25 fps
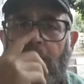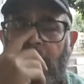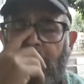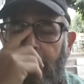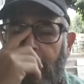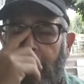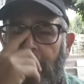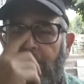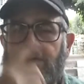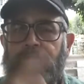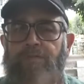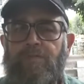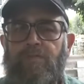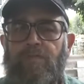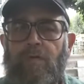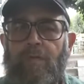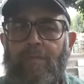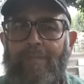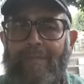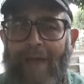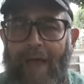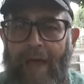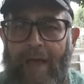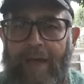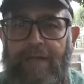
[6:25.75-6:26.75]
There is
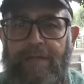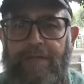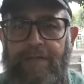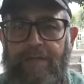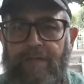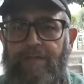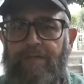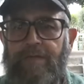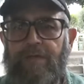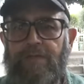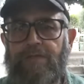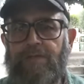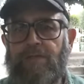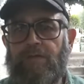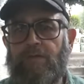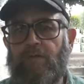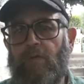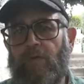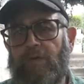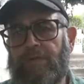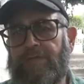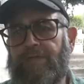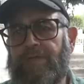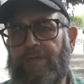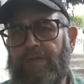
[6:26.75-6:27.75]
dramatic division
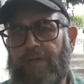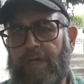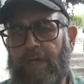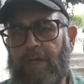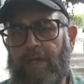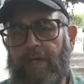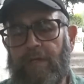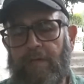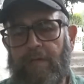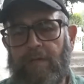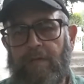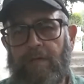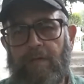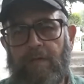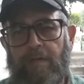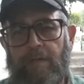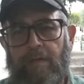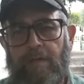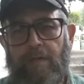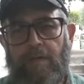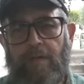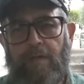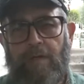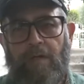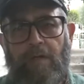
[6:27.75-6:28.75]
once again
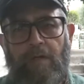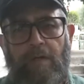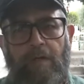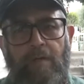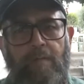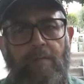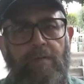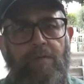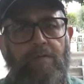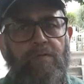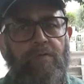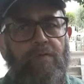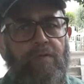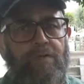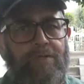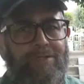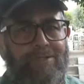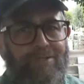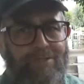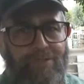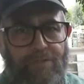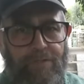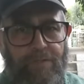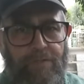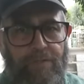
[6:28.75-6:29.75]
between
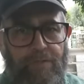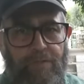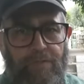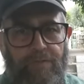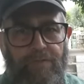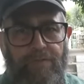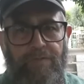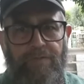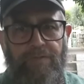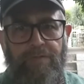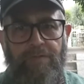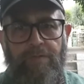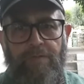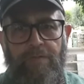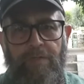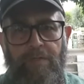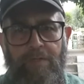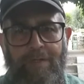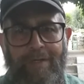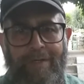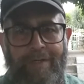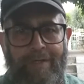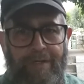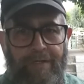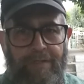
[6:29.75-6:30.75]
Jews
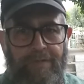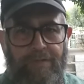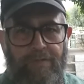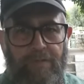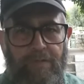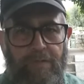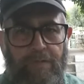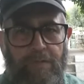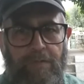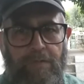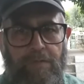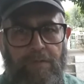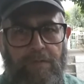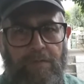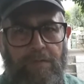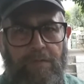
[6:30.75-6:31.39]
in Israel,